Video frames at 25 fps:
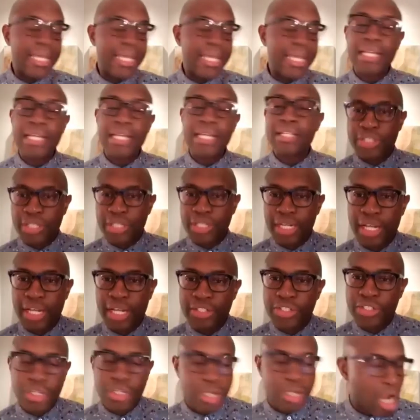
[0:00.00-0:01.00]
in
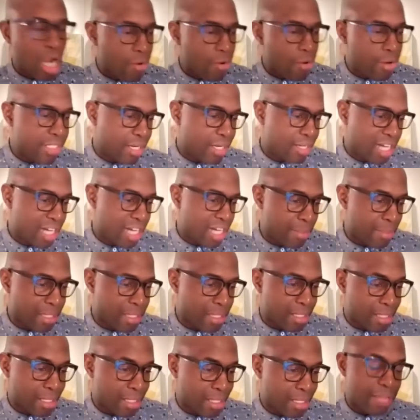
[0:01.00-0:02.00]
today's current economic
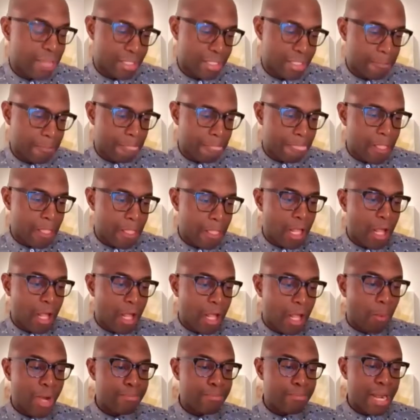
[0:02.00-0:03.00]
climate,
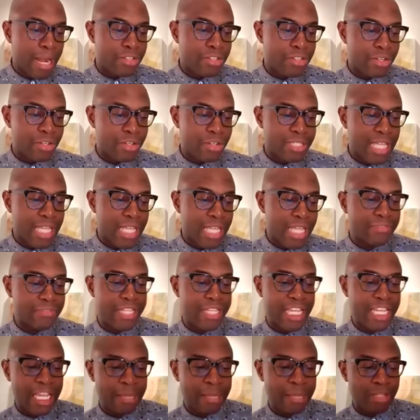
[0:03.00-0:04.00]
when managers have
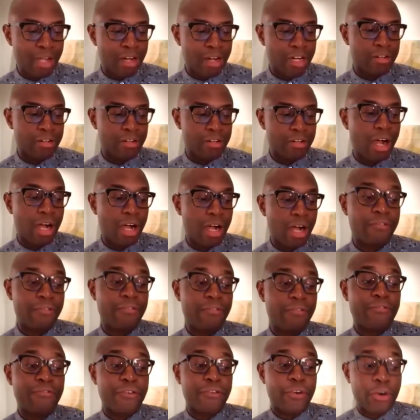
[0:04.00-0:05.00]
teams that are on
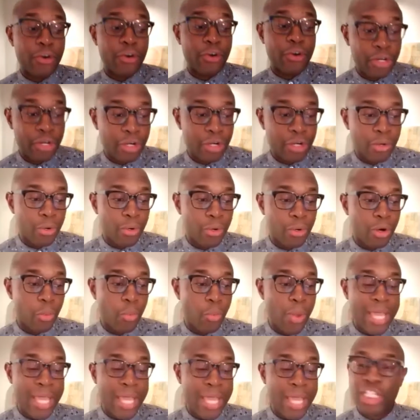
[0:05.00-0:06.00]
furlough
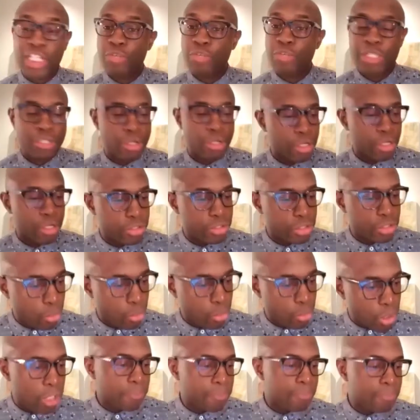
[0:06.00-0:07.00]
or waiting to return to
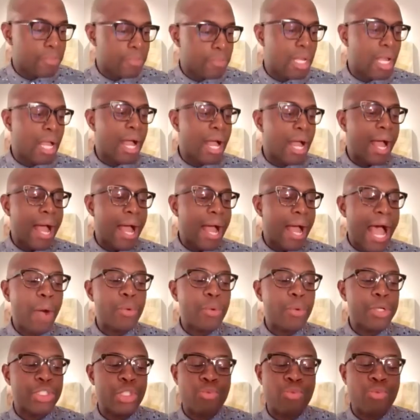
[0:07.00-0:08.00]
work, how
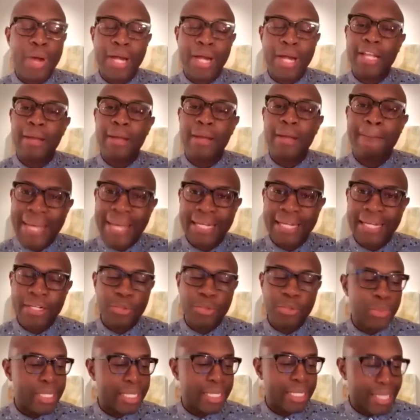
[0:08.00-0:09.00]
would you recommend
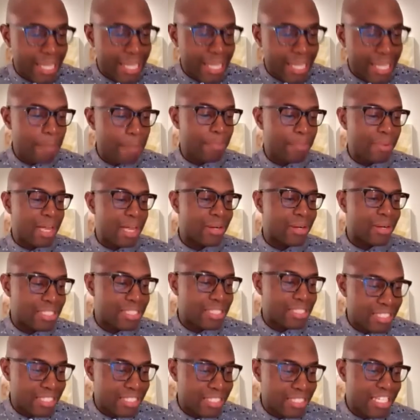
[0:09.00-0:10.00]
we keep our
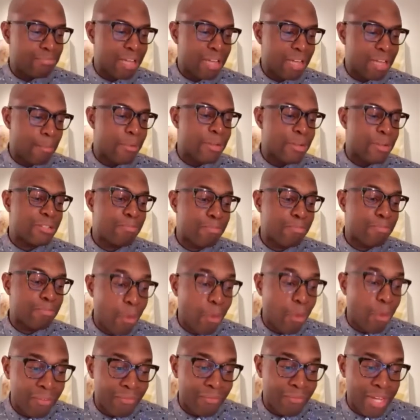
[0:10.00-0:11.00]
team members
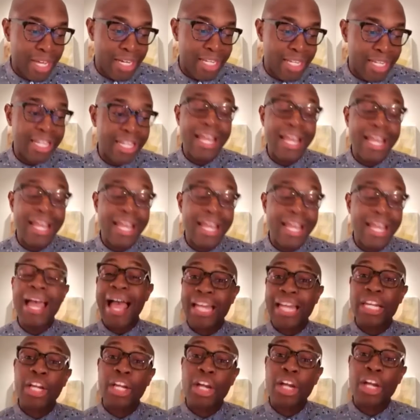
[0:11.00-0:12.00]
motivated
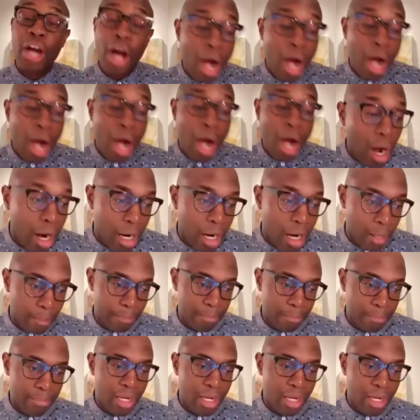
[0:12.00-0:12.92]
and calm